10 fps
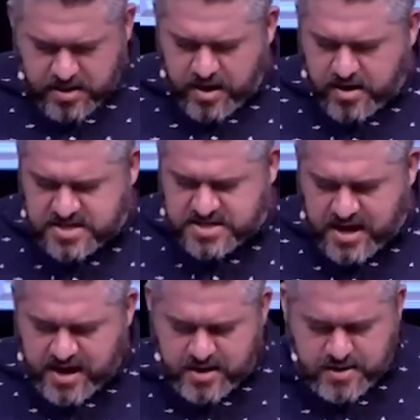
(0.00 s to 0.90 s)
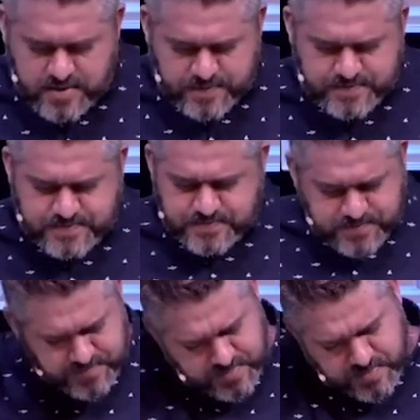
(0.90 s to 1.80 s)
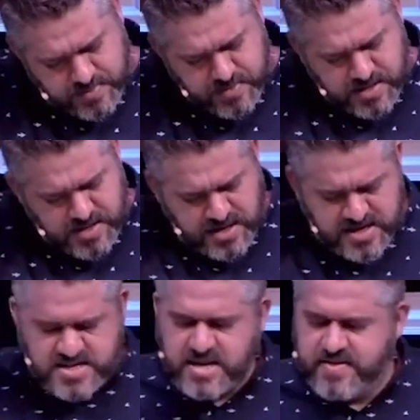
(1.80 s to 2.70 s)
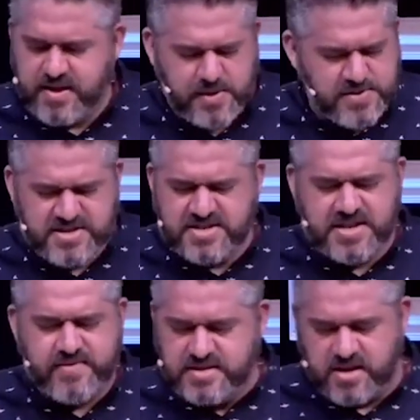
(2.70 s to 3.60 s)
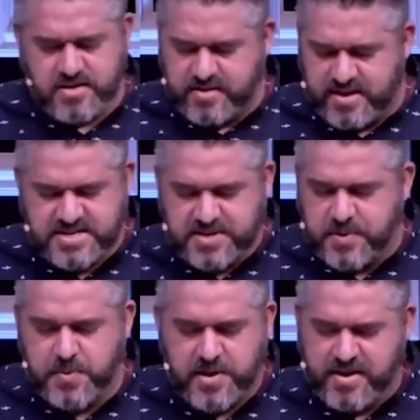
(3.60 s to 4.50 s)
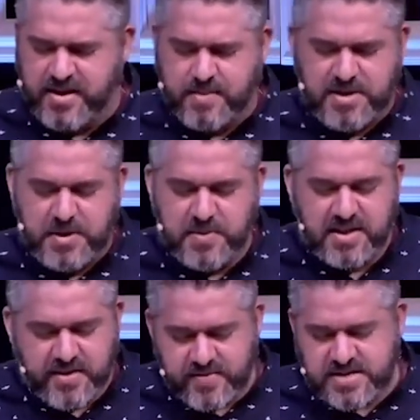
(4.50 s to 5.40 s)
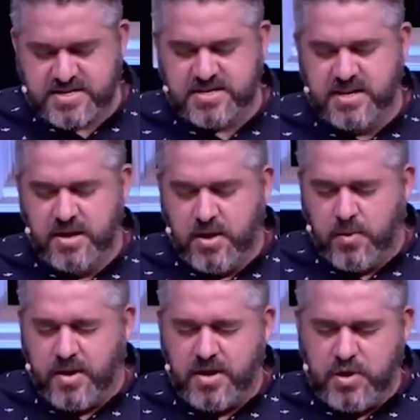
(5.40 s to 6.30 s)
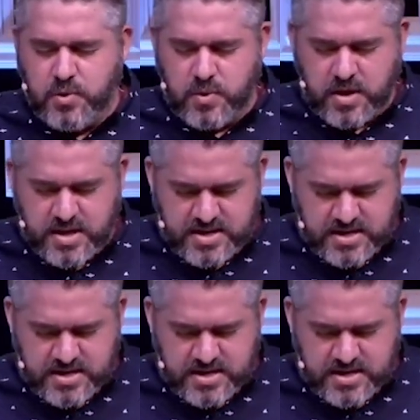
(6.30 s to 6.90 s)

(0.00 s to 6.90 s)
God, our desire It's not that you would just give us all the things that we want, God, but you would give us what you